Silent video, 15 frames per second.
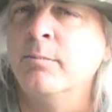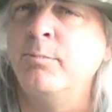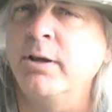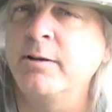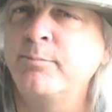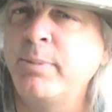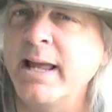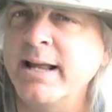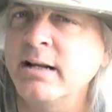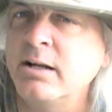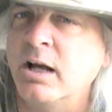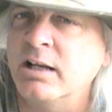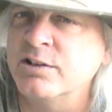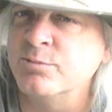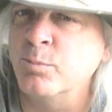Big Bang
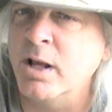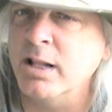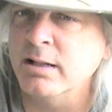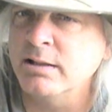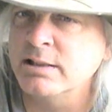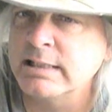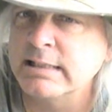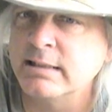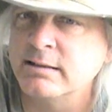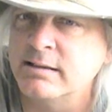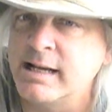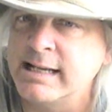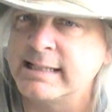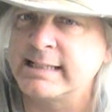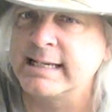cosmology does
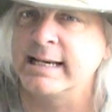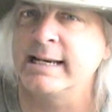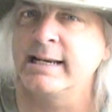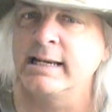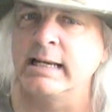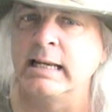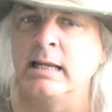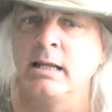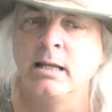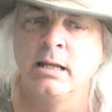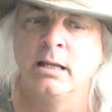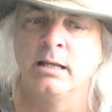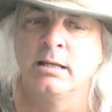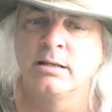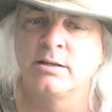not say
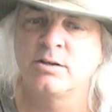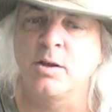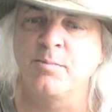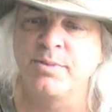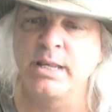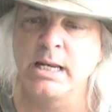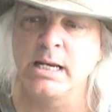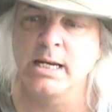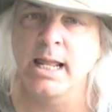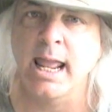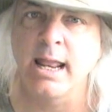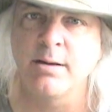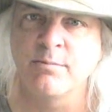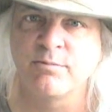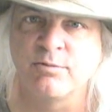something
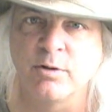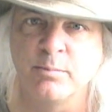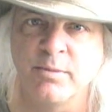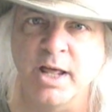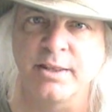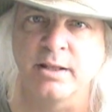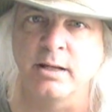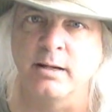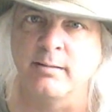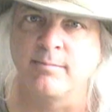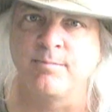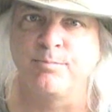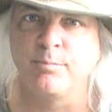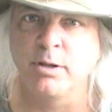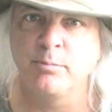came from
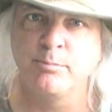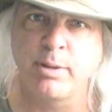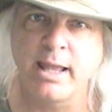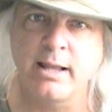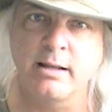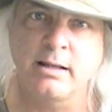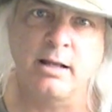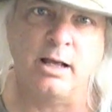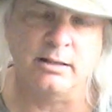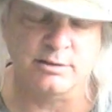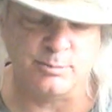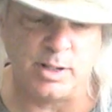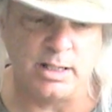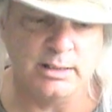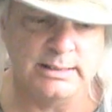nothing. Big Bang
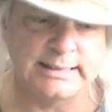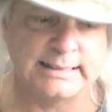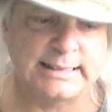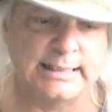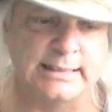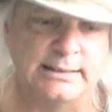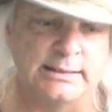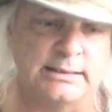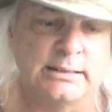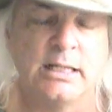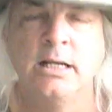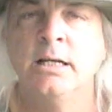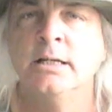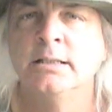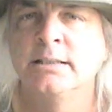cosmology says
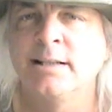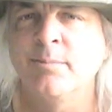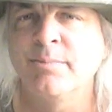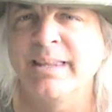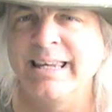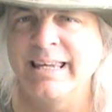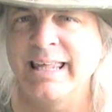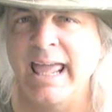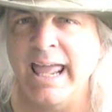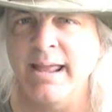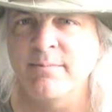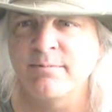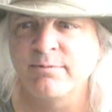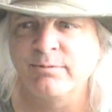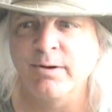something
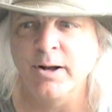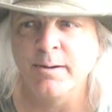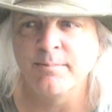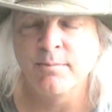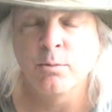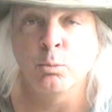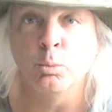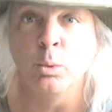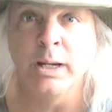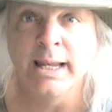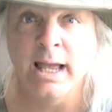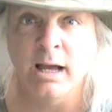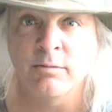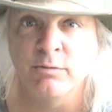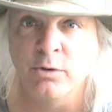came from we
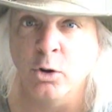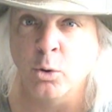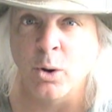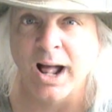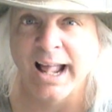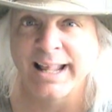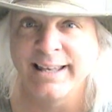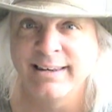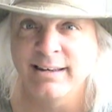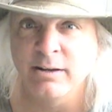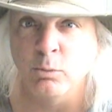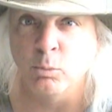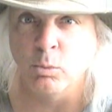have no idea